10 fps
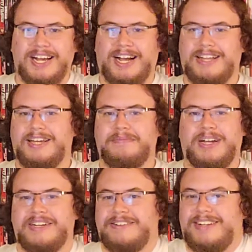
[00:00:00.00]
I like
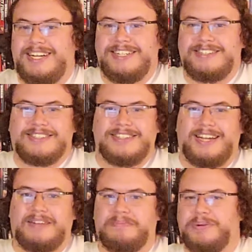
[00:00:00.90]
Michael
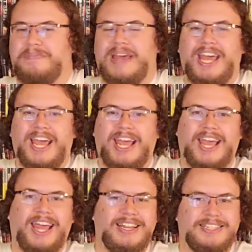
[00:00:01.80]
Ironside, but
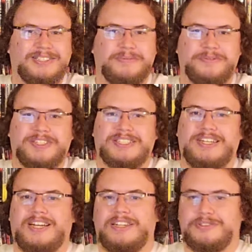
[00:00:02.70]
man, this movie's
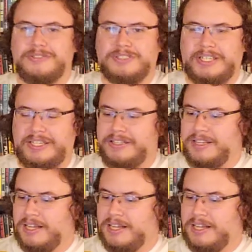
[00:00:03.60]
not interesting.